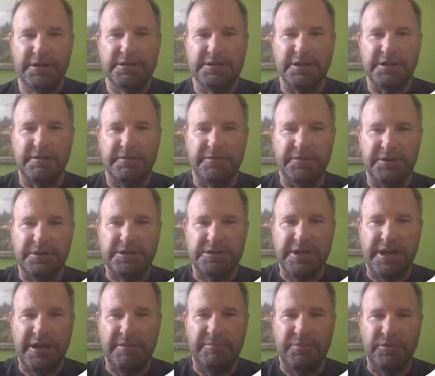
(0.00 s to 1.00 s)
So for
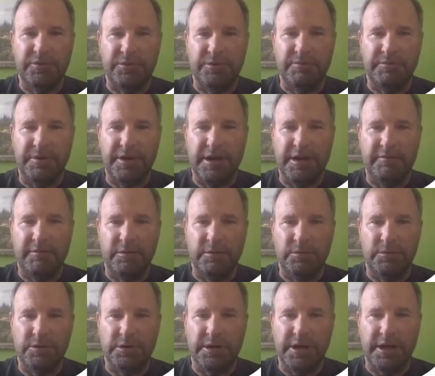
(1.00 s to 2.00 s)
example, if we have a
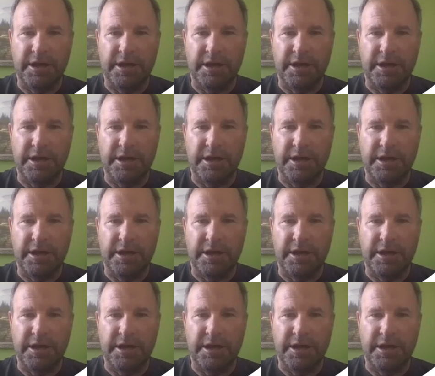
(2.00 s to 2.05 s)
look